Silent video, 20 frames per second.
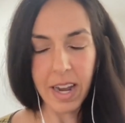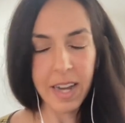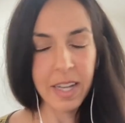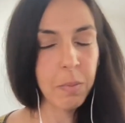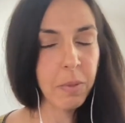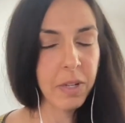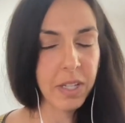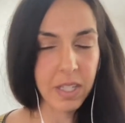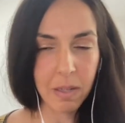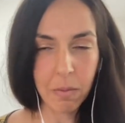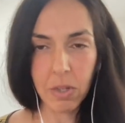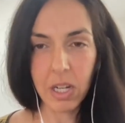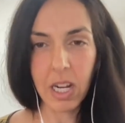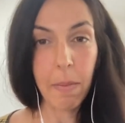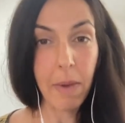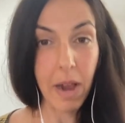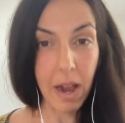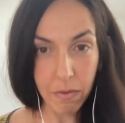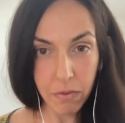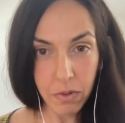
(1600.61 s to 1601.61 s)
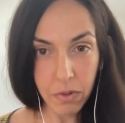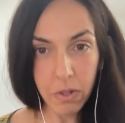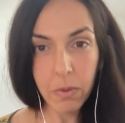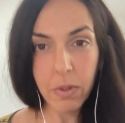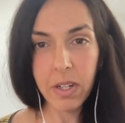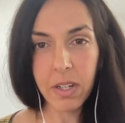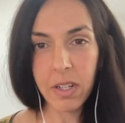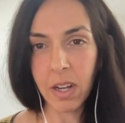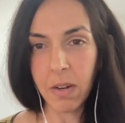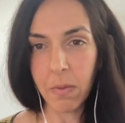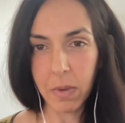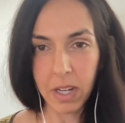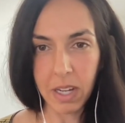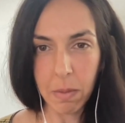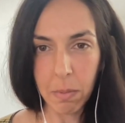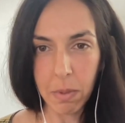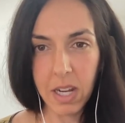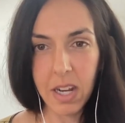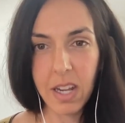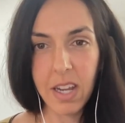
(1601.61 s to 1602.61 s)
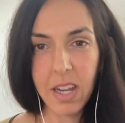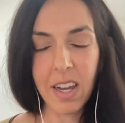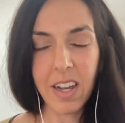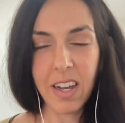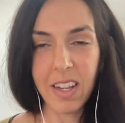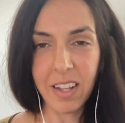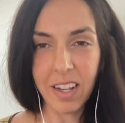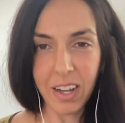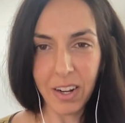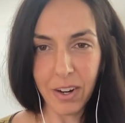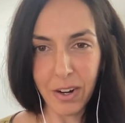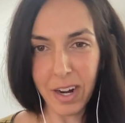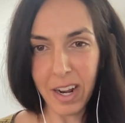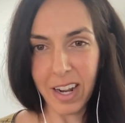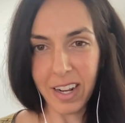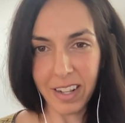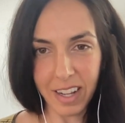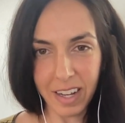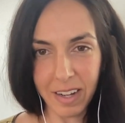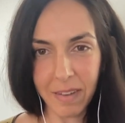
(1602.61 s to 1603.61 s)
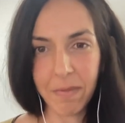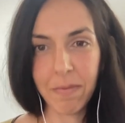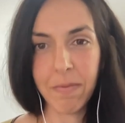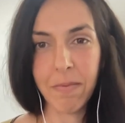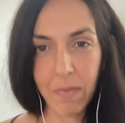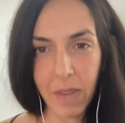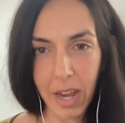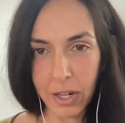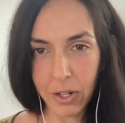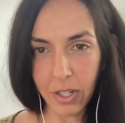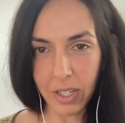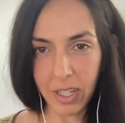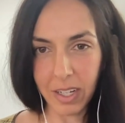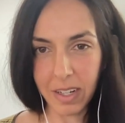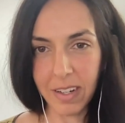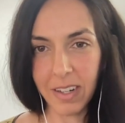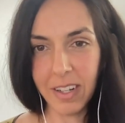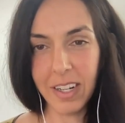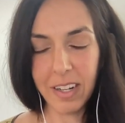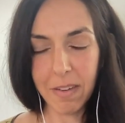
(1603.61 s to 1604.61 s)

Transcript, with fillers: I spend some time afterwards on Wikipedia and the internet, and like actually